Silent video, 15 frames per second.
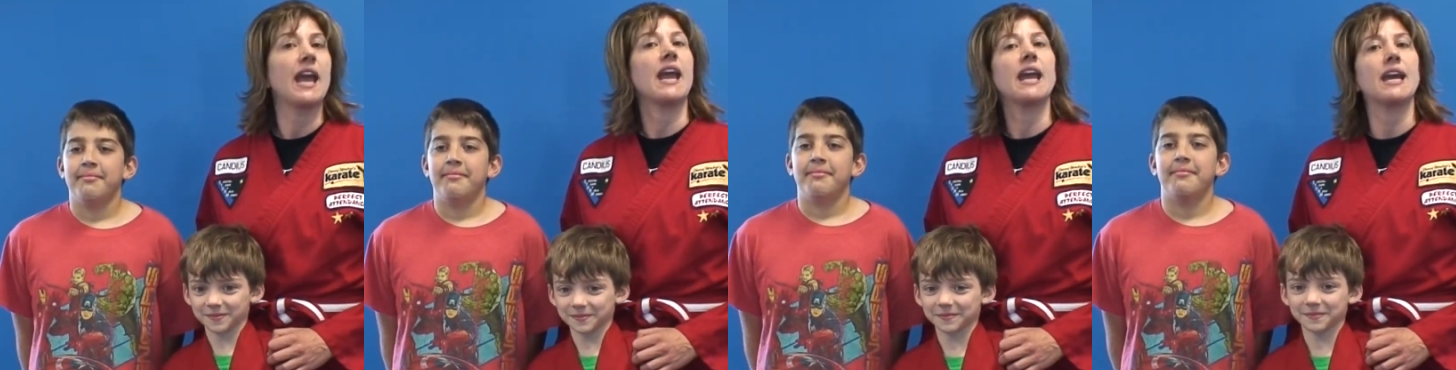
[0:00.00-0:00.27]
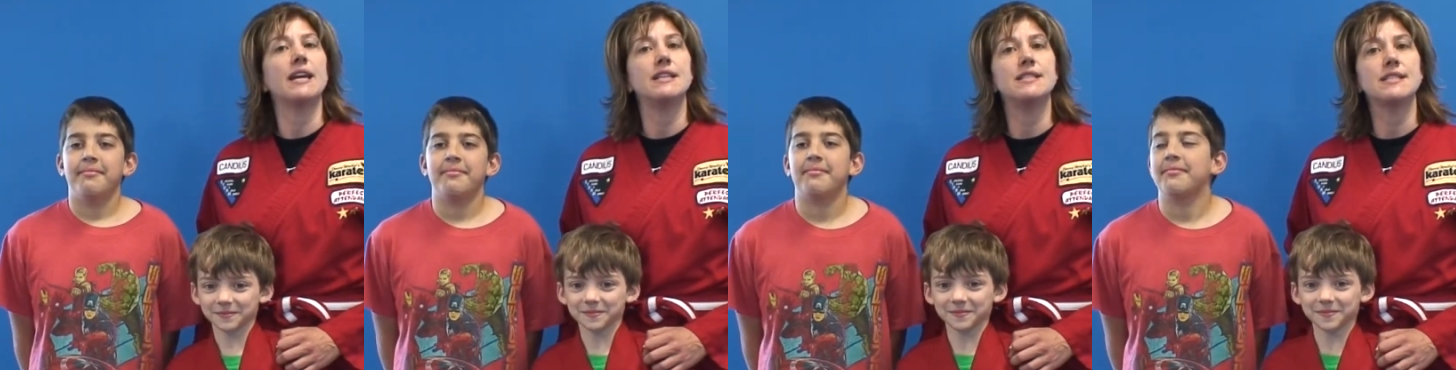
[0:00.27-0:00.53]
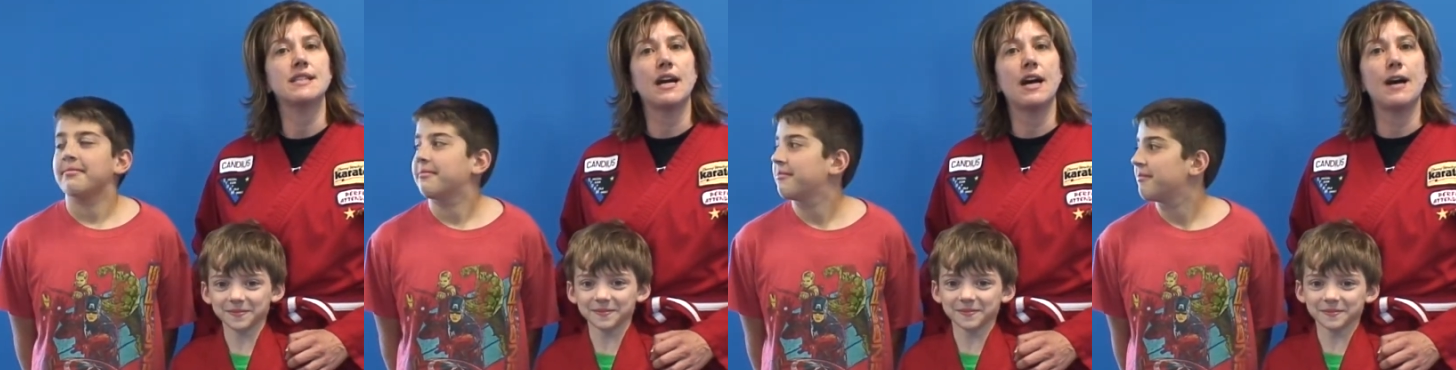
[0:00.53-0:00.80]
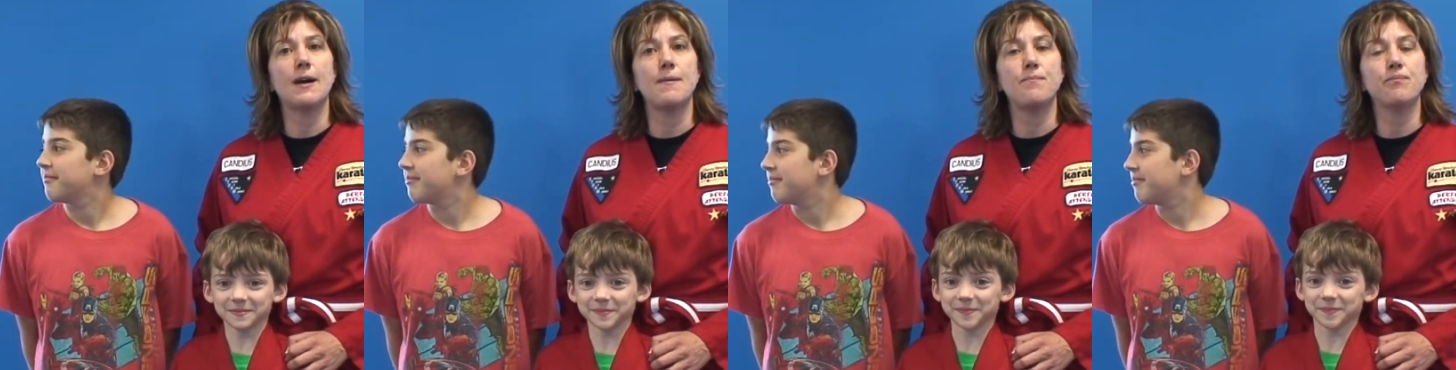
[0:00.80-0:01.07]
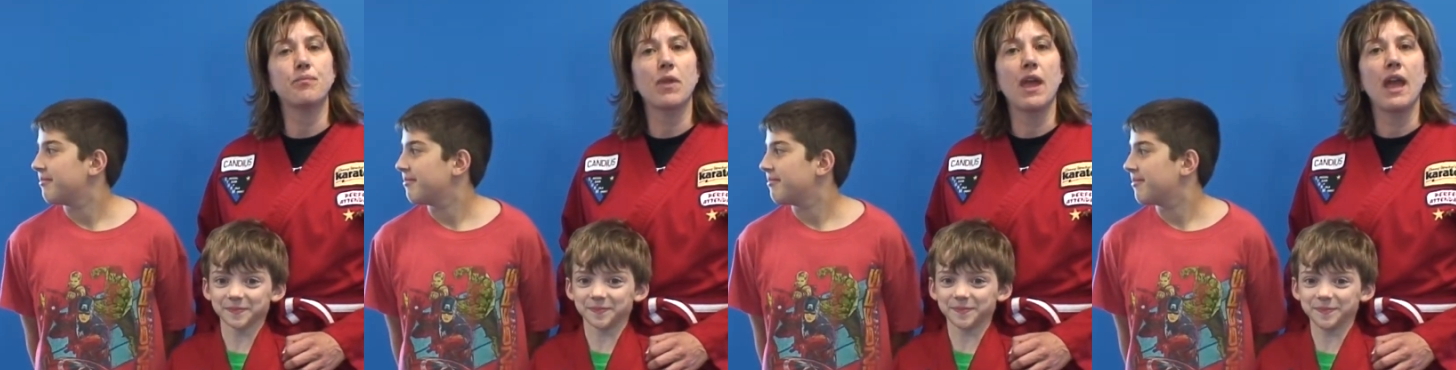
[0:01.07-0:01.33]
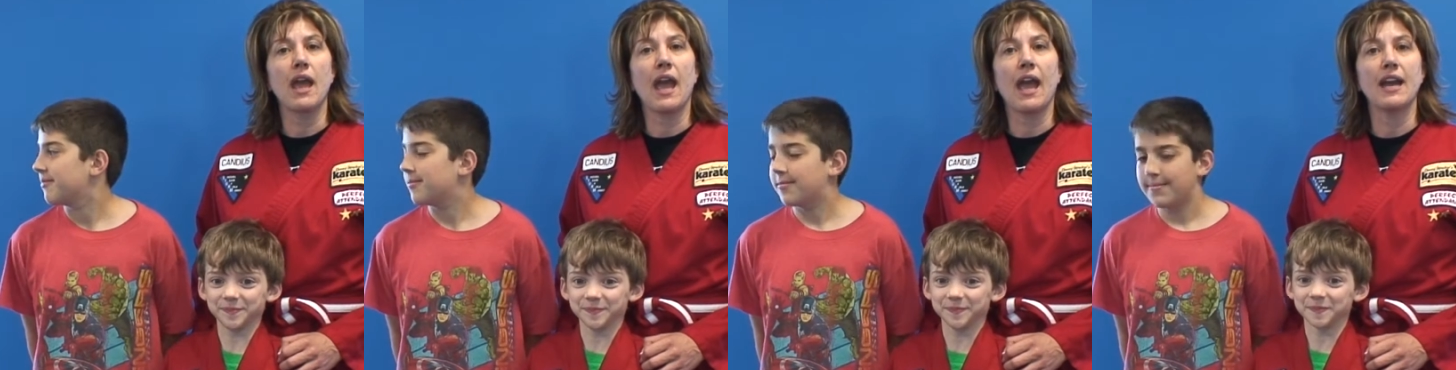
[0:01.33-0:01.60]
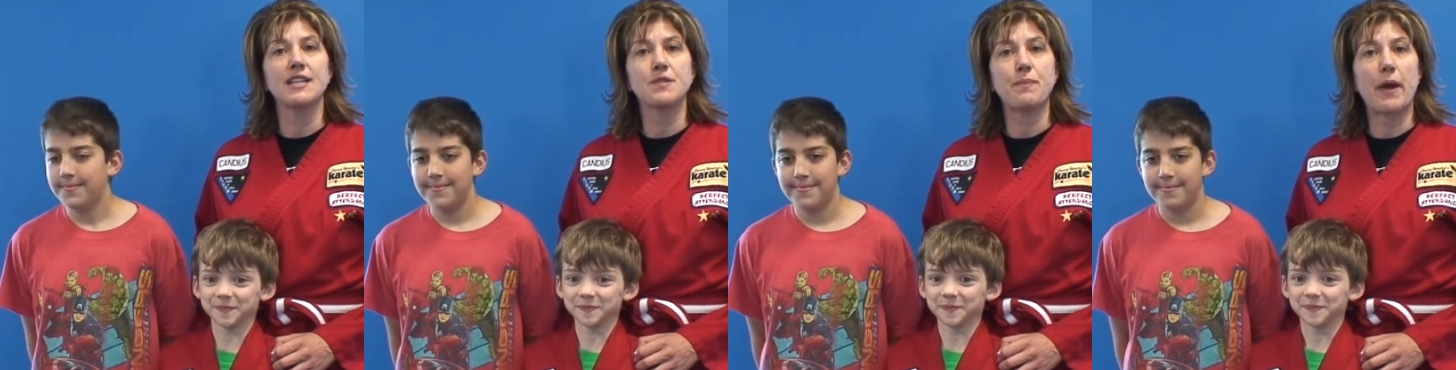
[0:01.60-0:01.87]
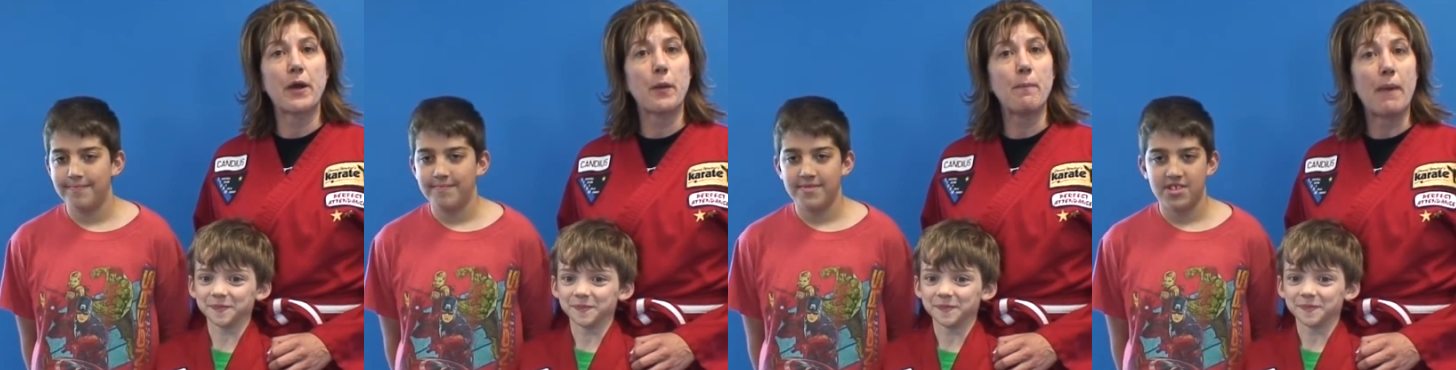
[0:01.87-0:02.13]
Speaker 1: and has
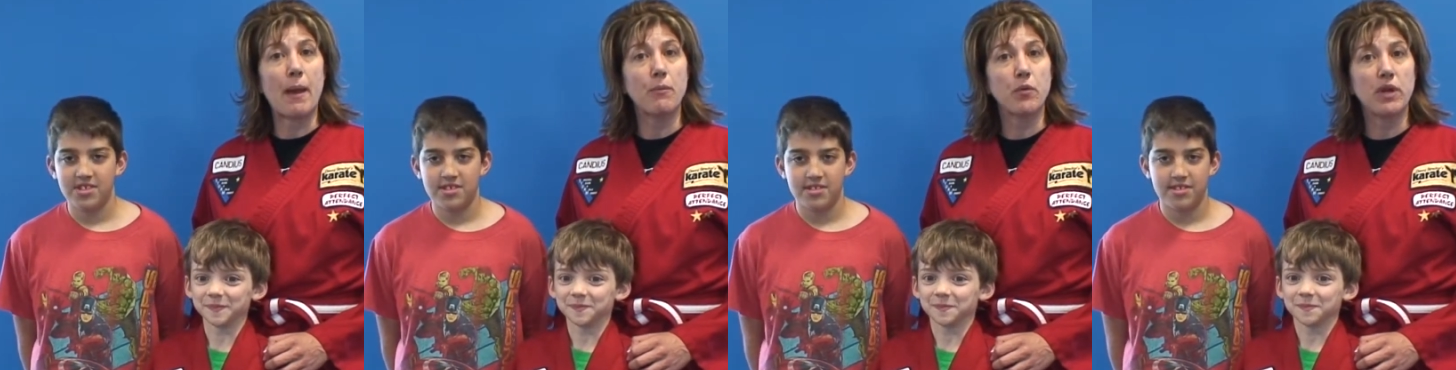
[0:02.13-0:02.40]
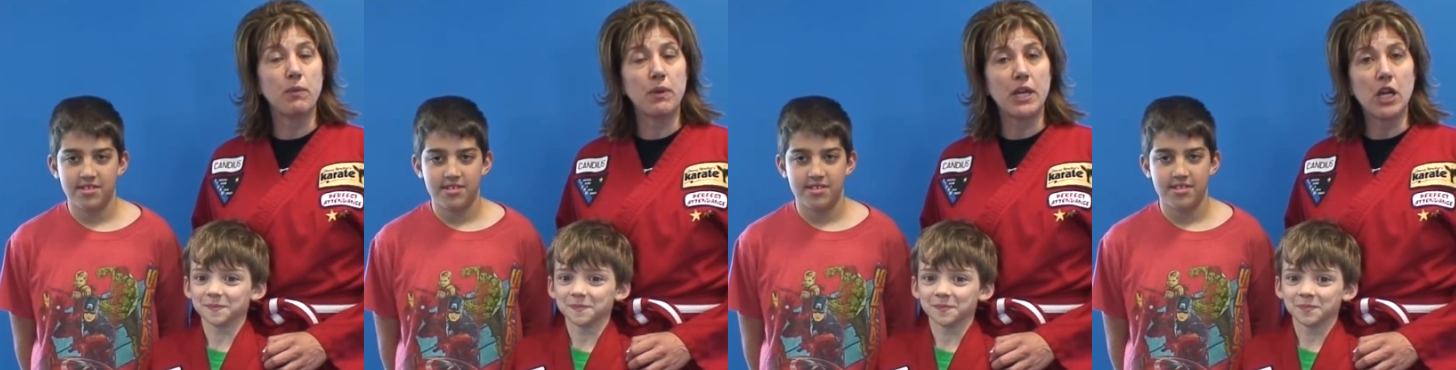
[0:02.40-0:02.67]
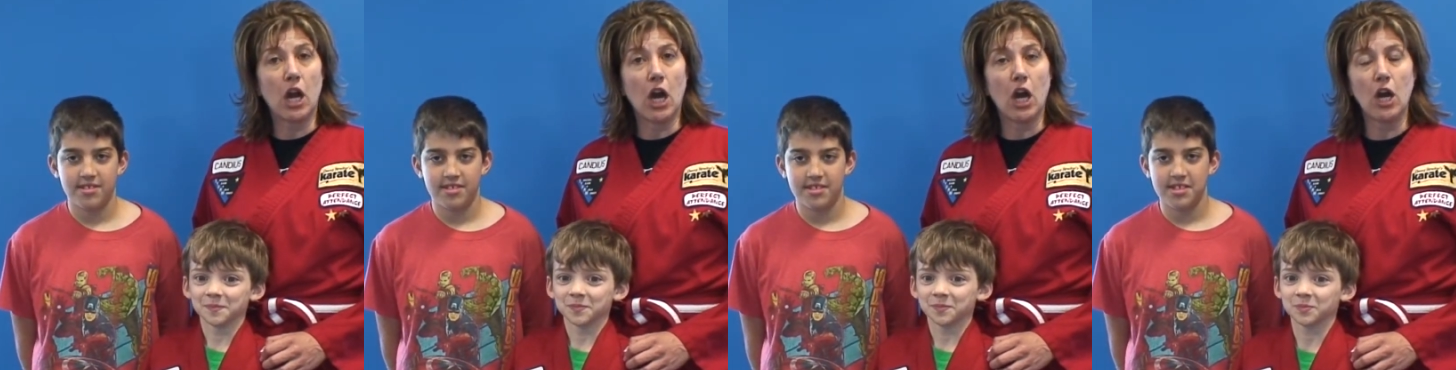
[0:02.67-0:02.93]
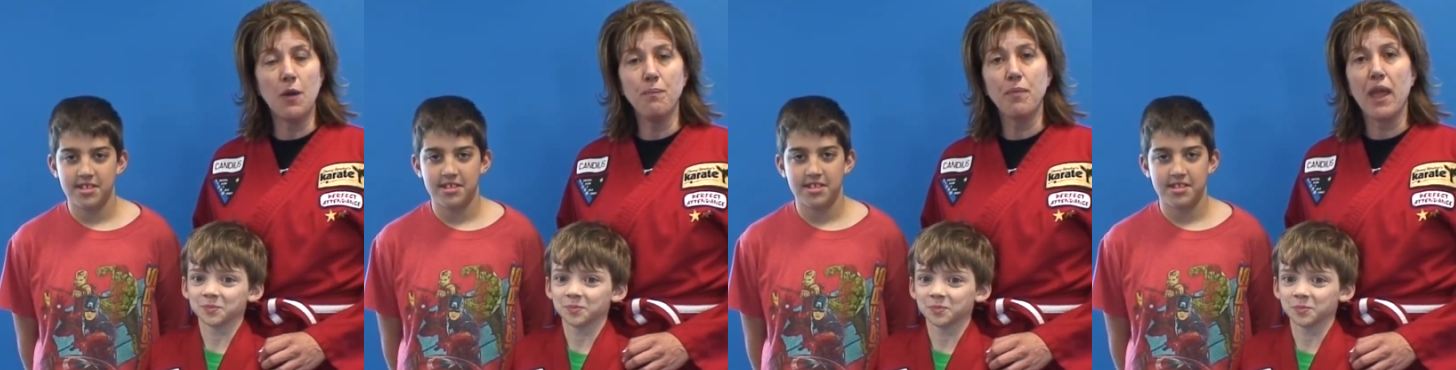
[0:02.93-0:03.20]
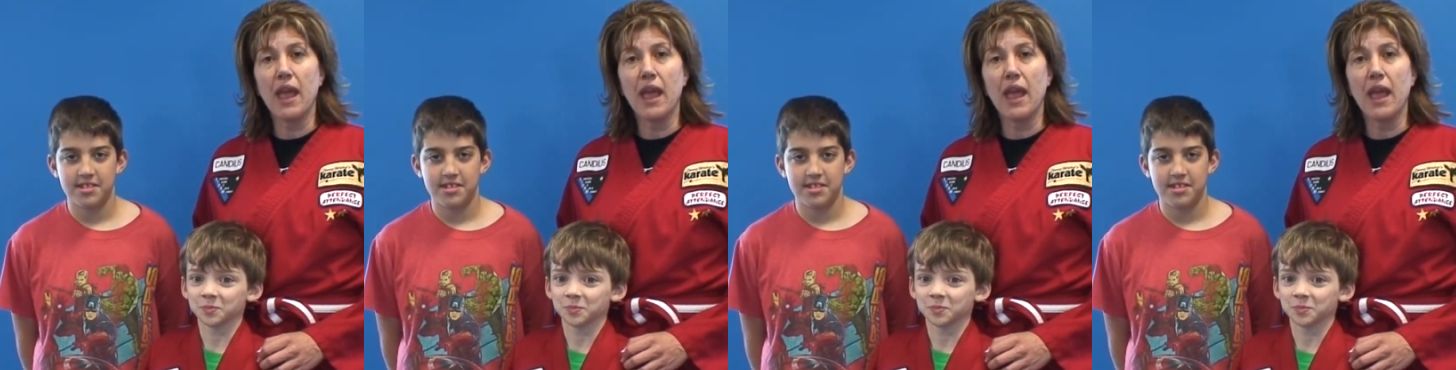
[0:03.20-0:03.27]
better memory recall.